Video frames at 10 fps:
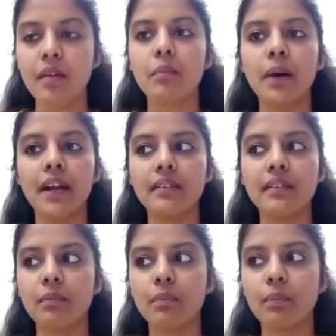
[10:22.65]
But
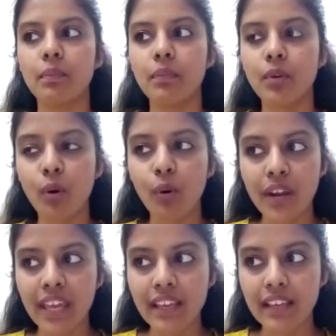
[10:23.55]

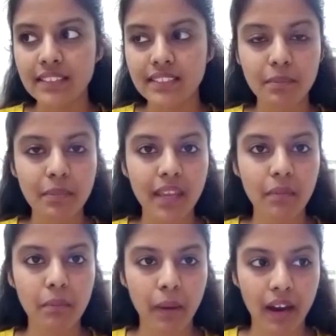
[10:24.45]
coding is the
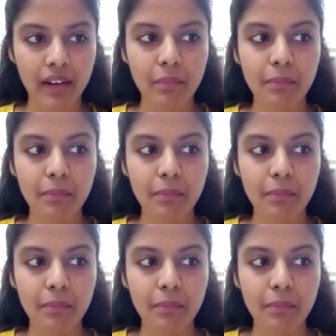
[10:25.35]
main part.